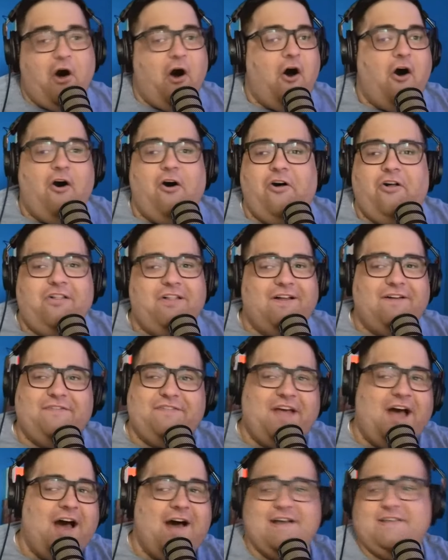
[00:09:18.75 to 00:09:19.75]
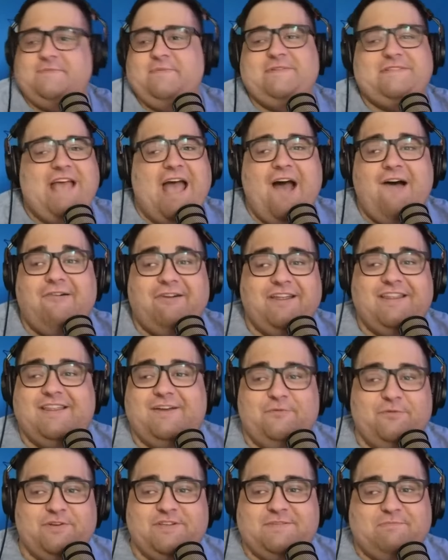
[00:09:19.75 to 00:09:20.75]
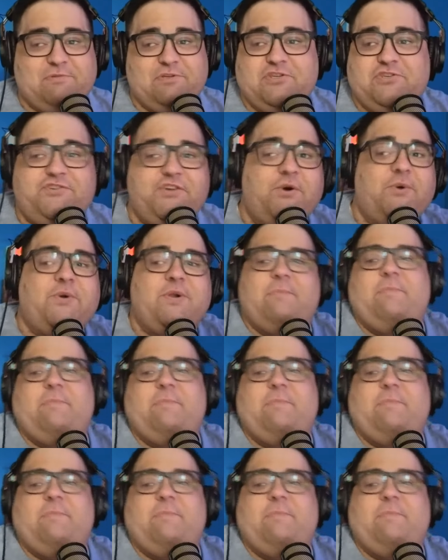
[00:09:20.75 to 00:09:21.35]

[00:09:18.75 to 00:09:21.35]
All of the hospitality that was bestowed